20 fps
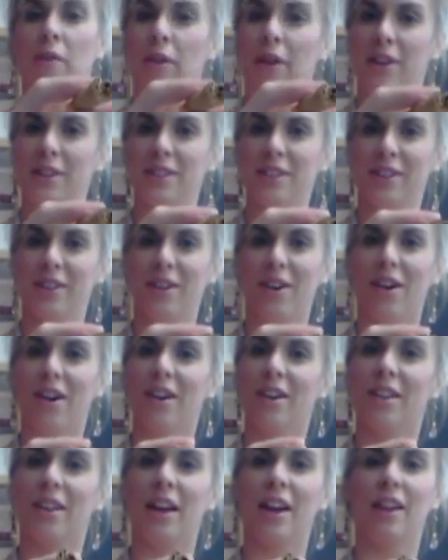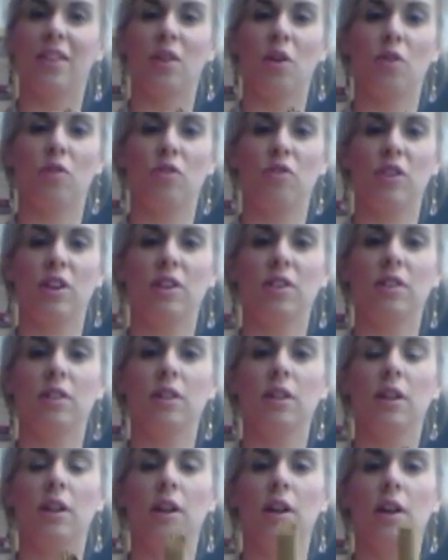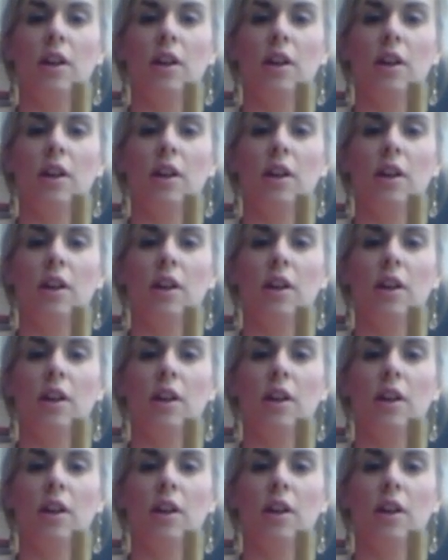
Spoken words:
of like a cigar, like they're filled